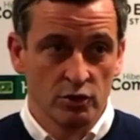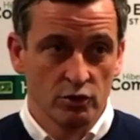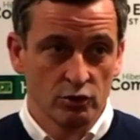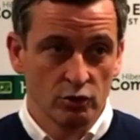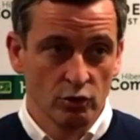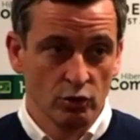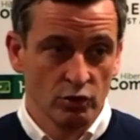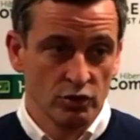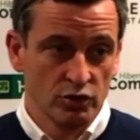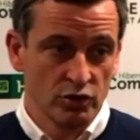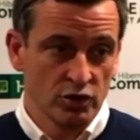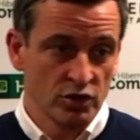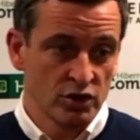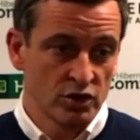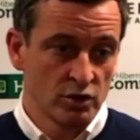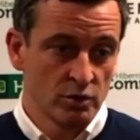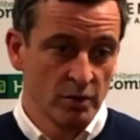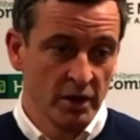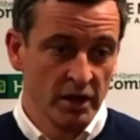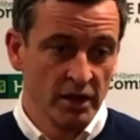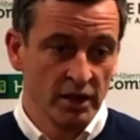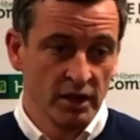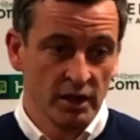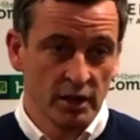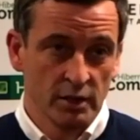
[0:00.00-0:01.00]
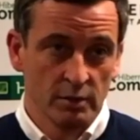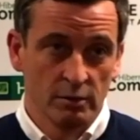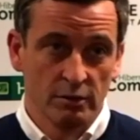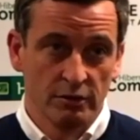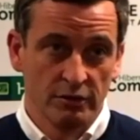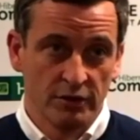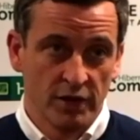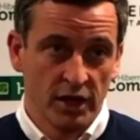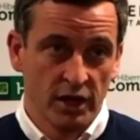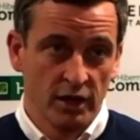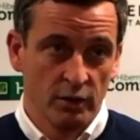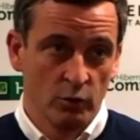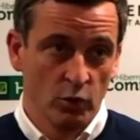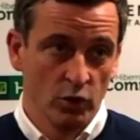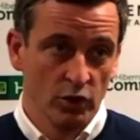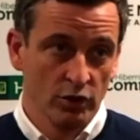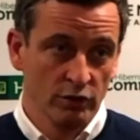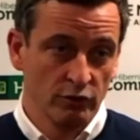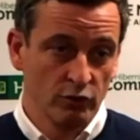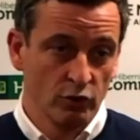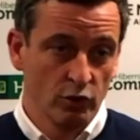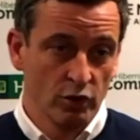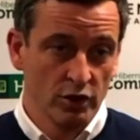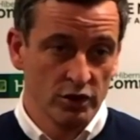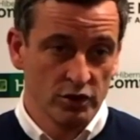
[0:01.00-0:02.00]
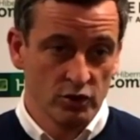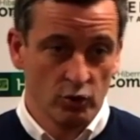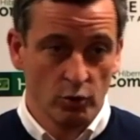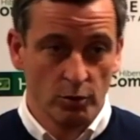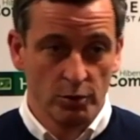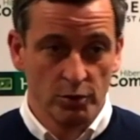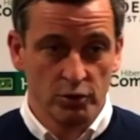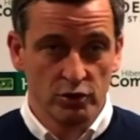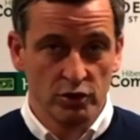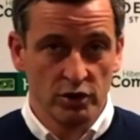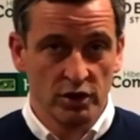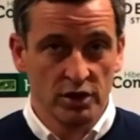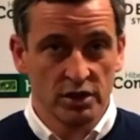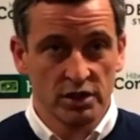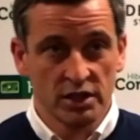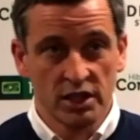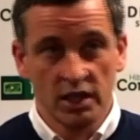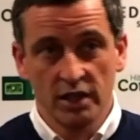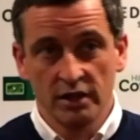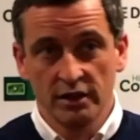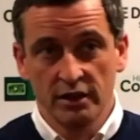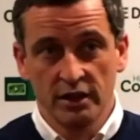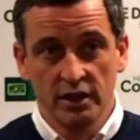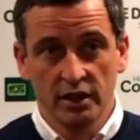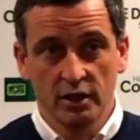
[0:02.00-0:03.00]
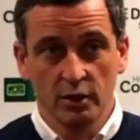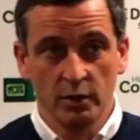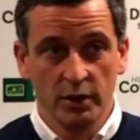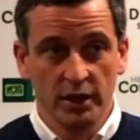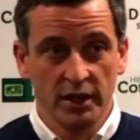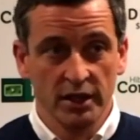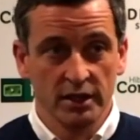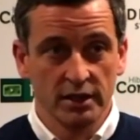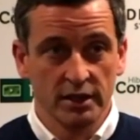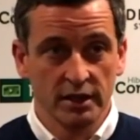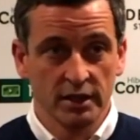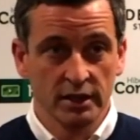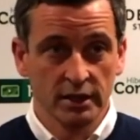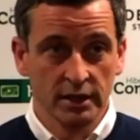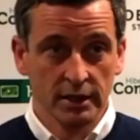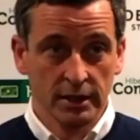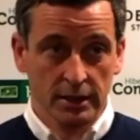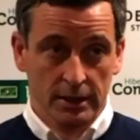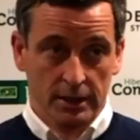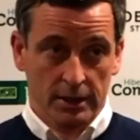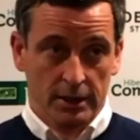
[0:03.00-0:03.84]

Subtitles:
So it's just reminding them of that, and what they've got is an opportunity on Saturday right away to